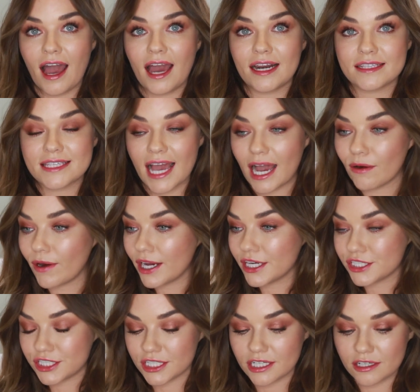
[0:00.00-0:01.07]
and it's how I
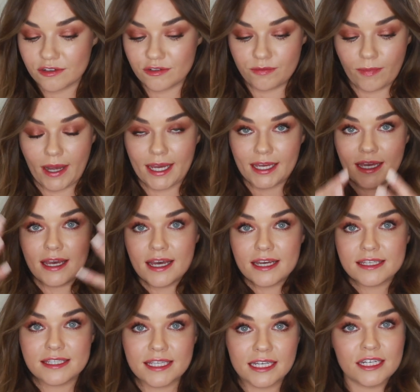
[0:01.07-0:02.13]
achieve my
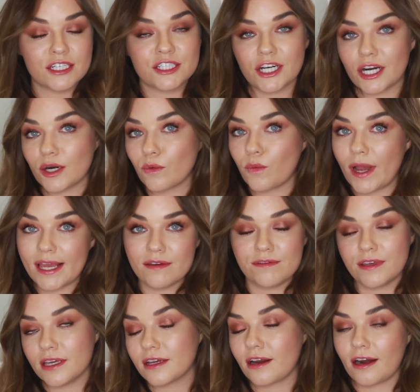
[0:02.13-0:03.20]
signature
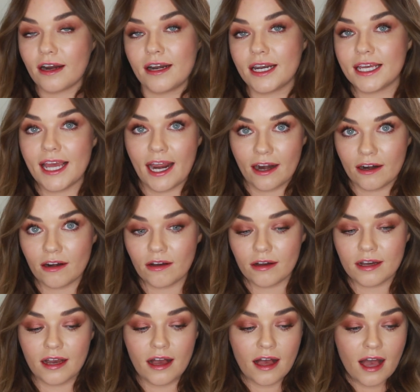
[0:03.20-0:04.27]
wavy curly hair
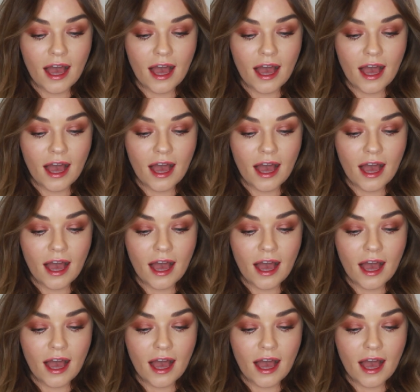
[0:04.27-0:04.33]
look.